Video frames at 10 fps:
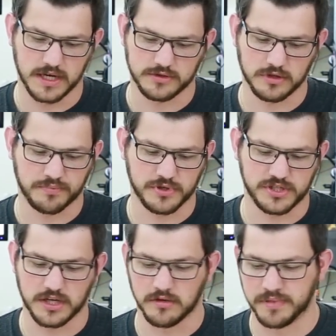I truly
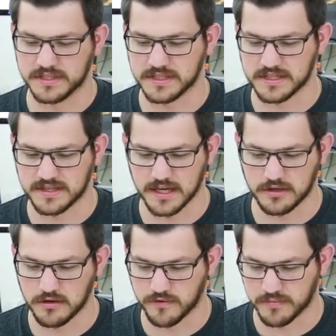appreciate your business.
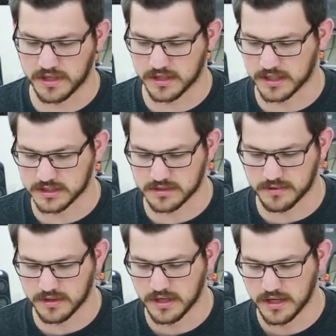Thank you for being a
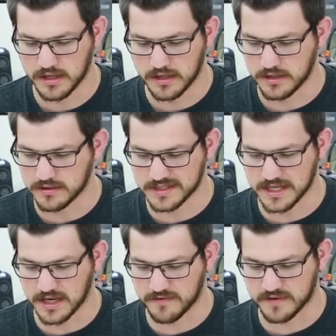customer. Here is a
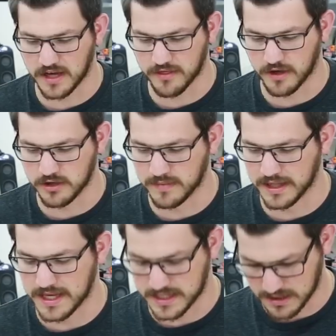gift I thought you might
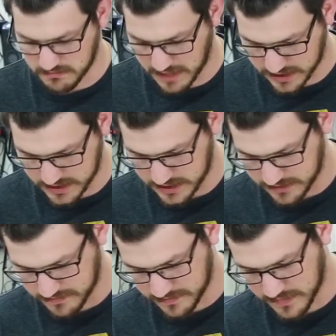like, Melody.